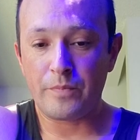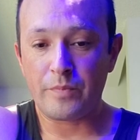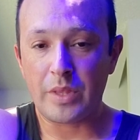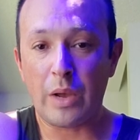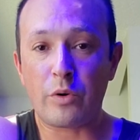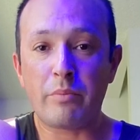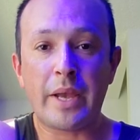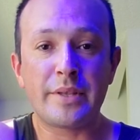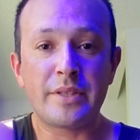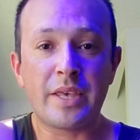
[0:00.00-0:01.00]
now we're
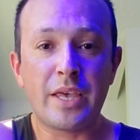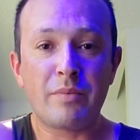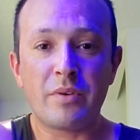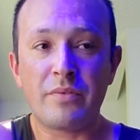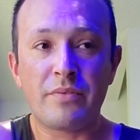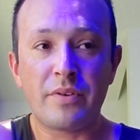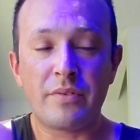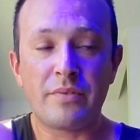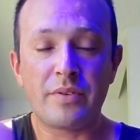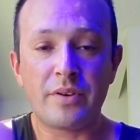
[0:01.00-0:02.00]
back in the game of
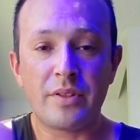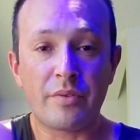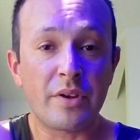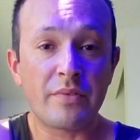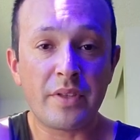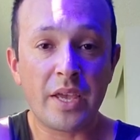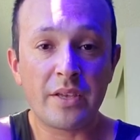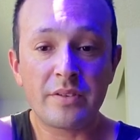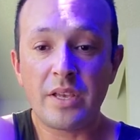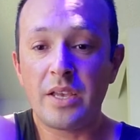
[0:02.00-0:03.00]
the reef tanks,